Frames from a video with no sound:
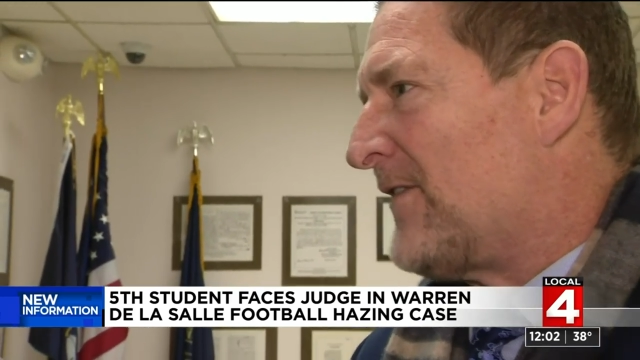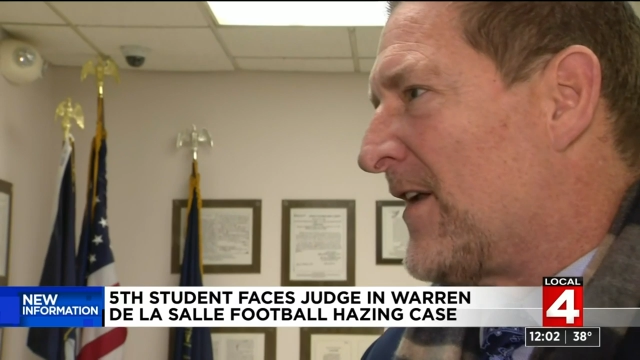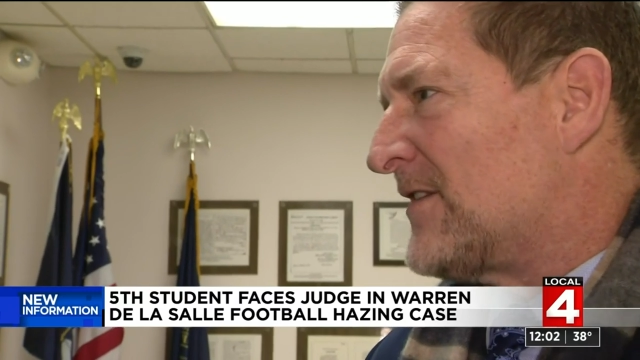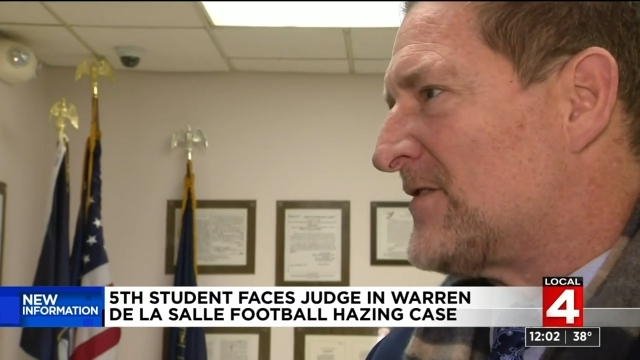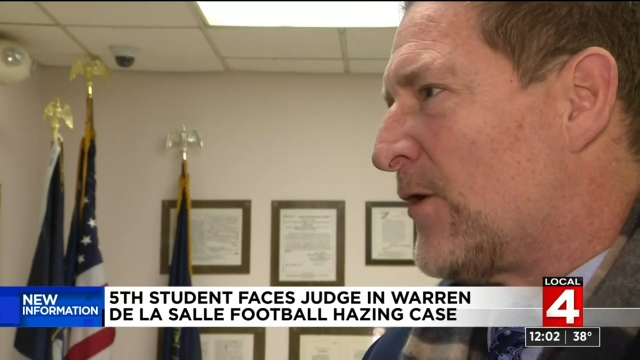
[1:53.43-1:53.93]

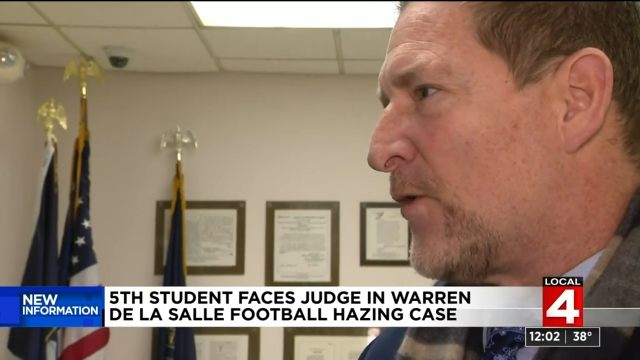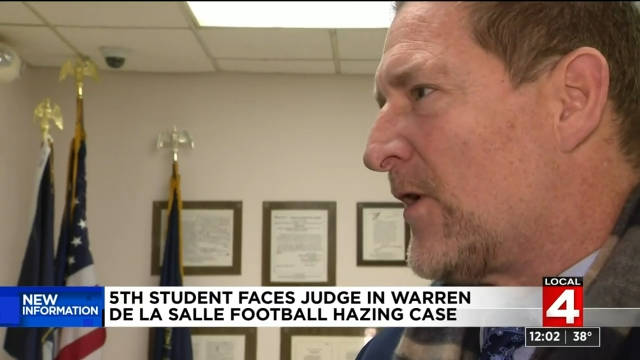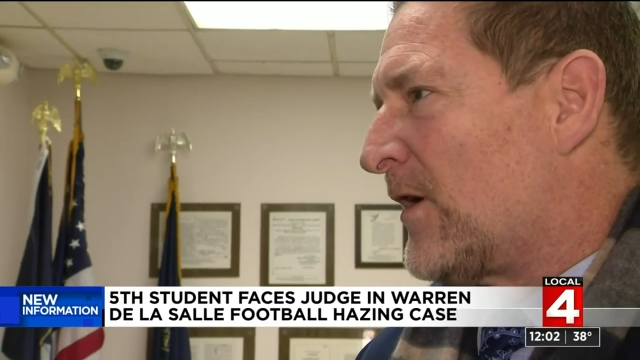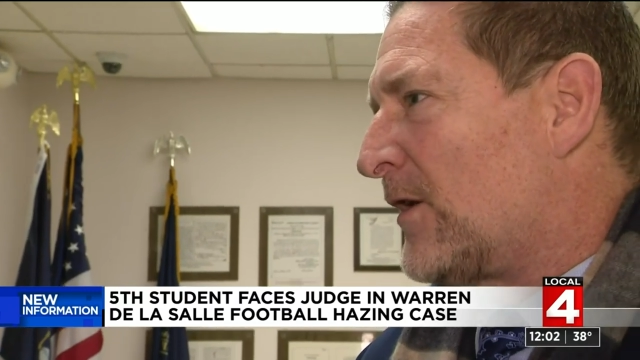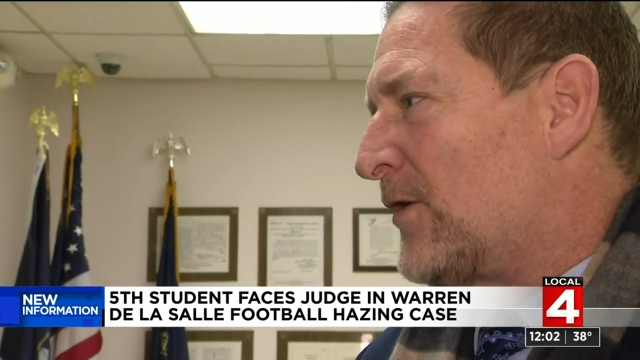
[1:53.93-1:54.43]
defendants that
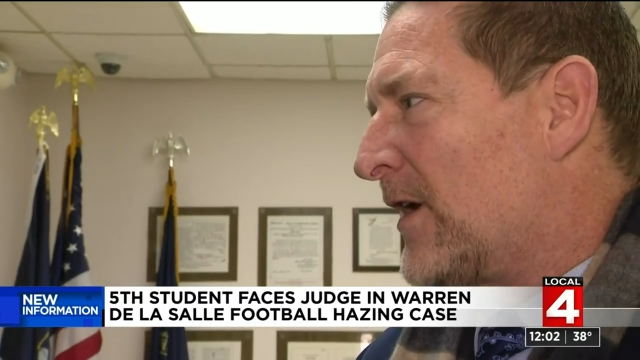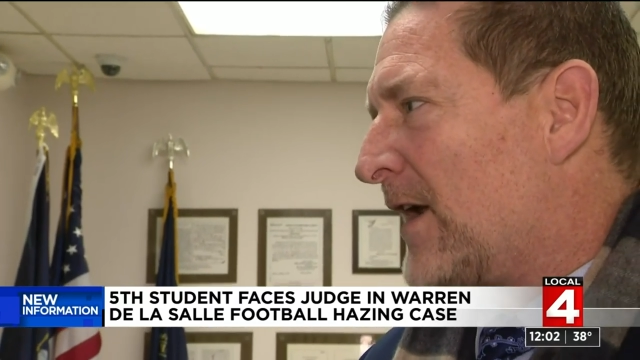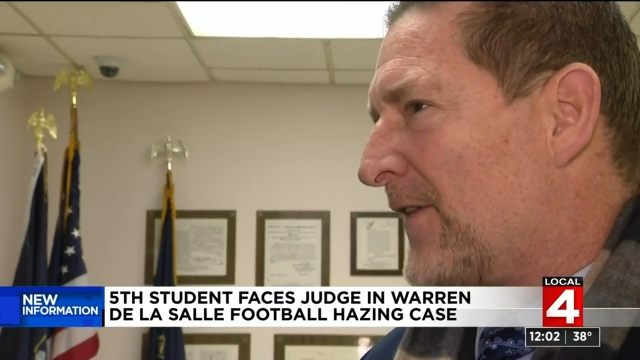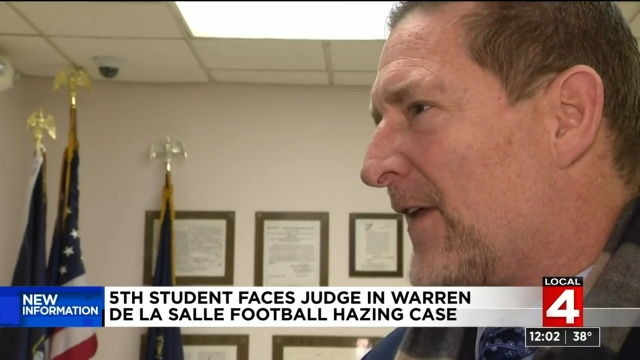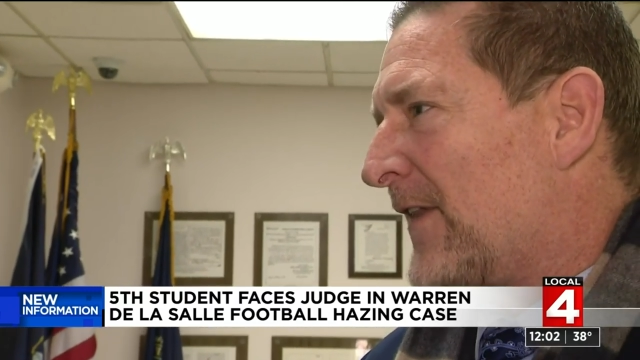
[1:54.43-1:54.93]
weren't
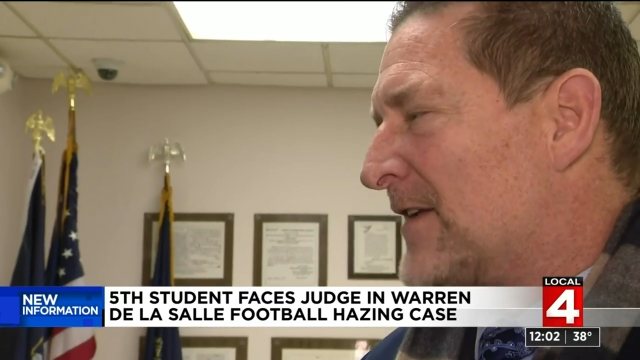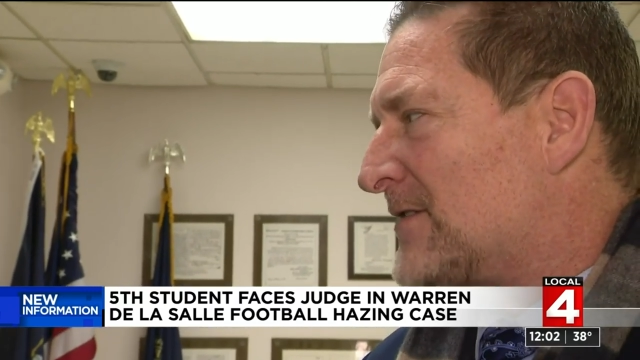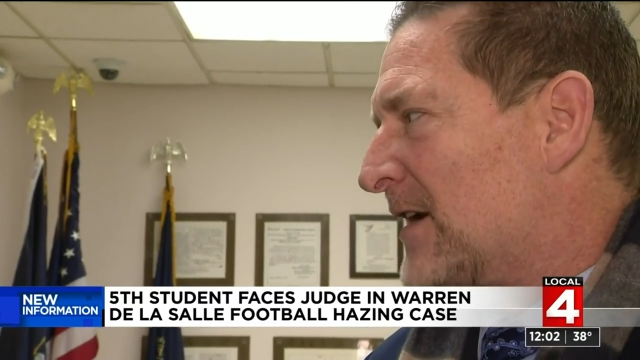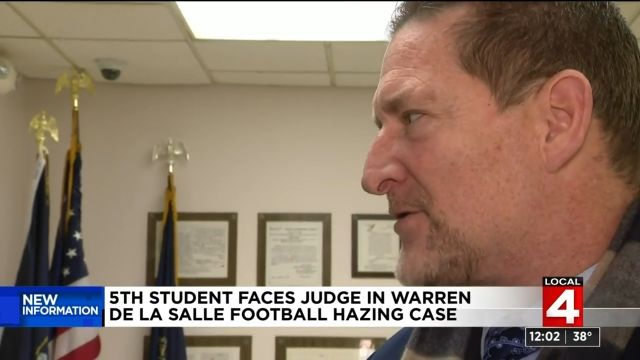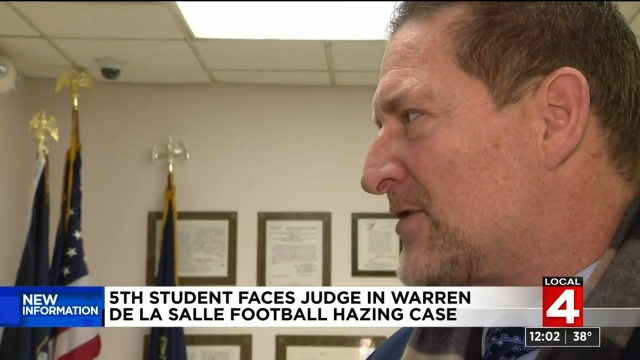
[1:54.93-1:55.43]
included. I think
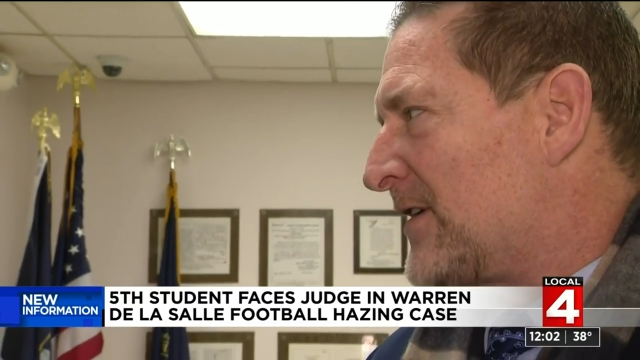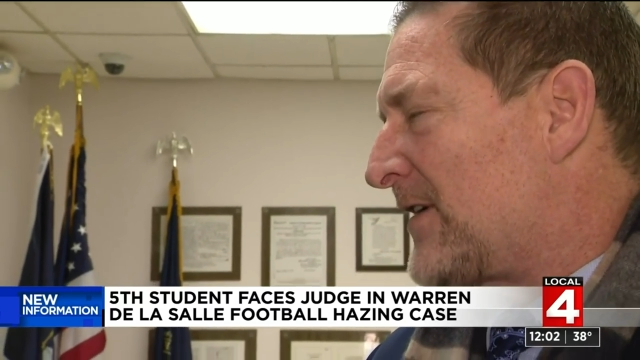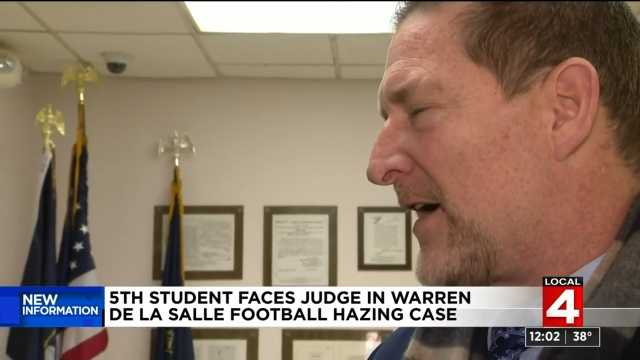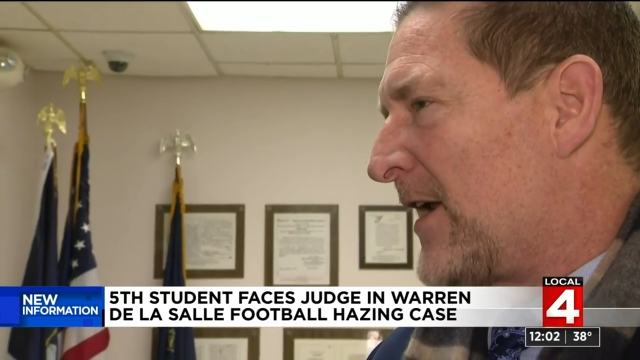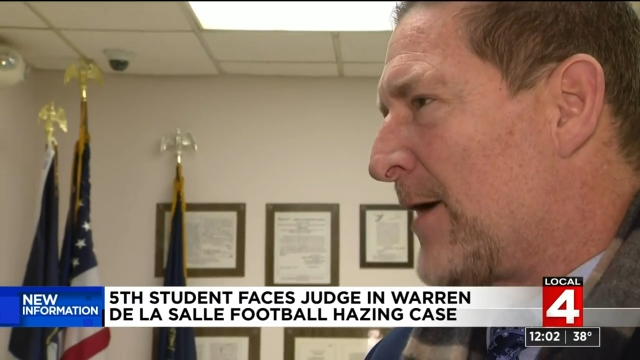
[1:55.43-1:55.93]
that's an
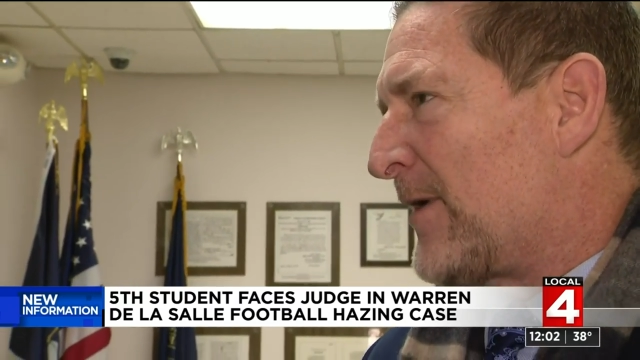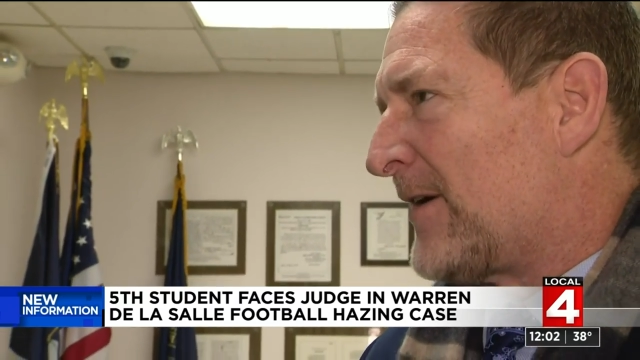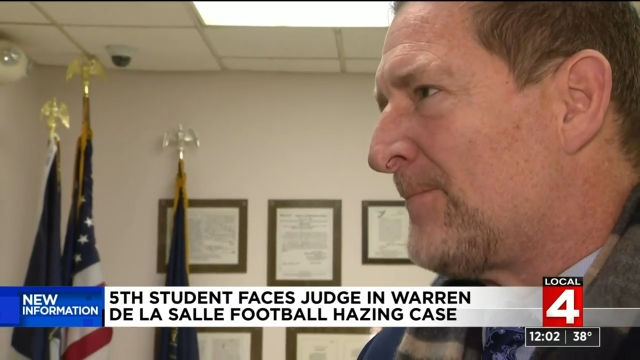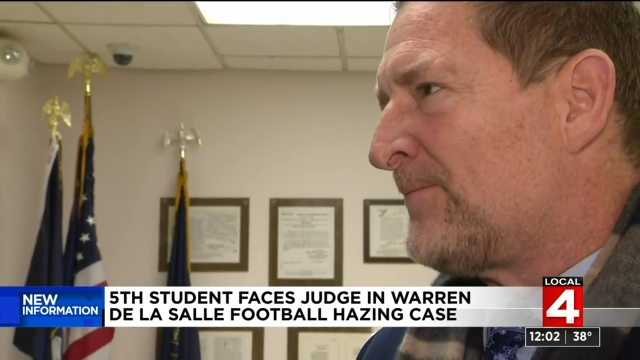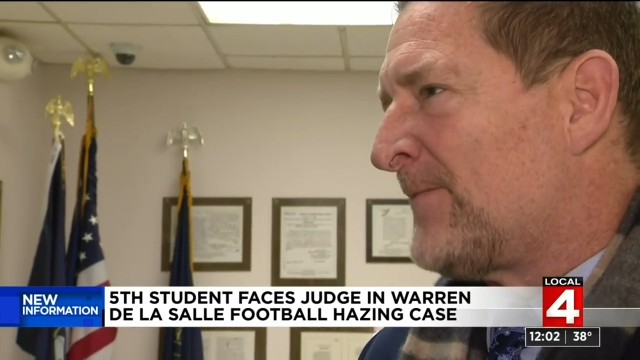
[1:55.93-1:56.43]
interesting dynamic.